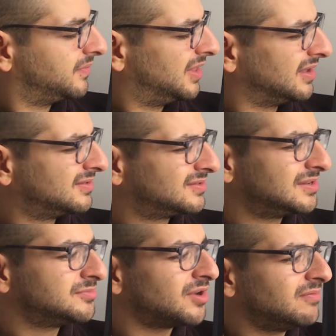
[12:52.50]
Like,
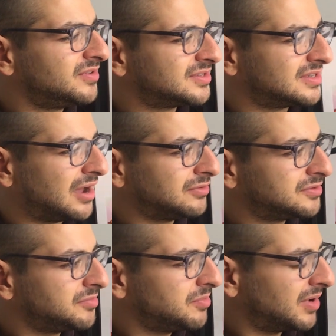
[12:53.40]
seems obvious now
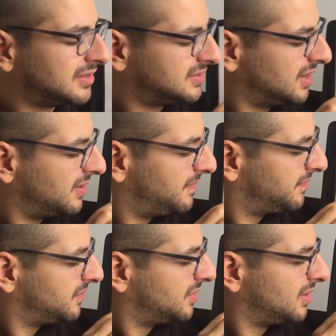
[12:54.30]
to me, but
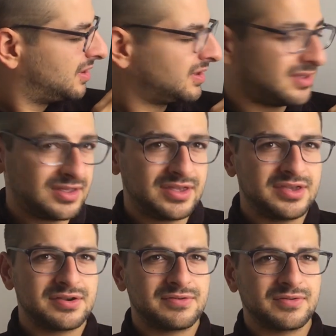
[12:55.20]

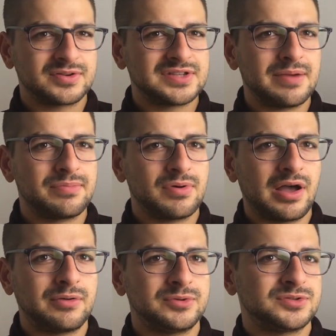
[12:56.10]
here, for example,
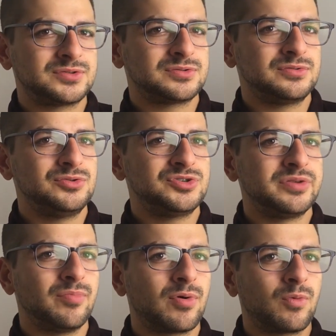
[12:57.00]
I was
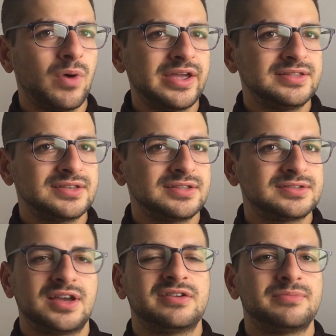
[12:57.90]
using more white
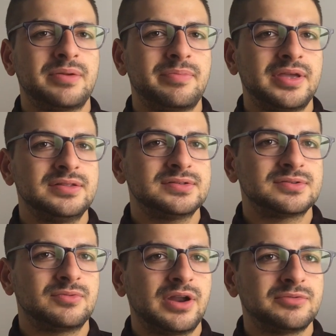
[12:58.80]
inside of my paint
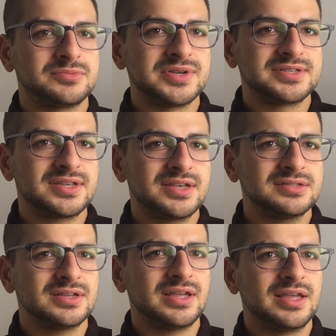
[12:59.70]
when I was mixing it,
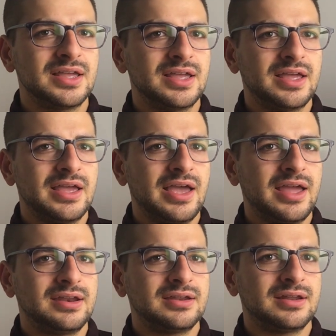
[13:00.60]

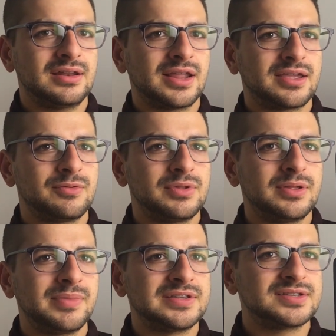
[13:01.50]
and like it really
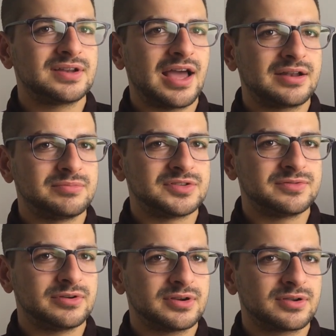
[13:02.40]
makes it
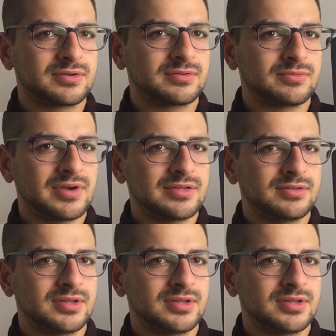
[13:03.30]
atmospheric rather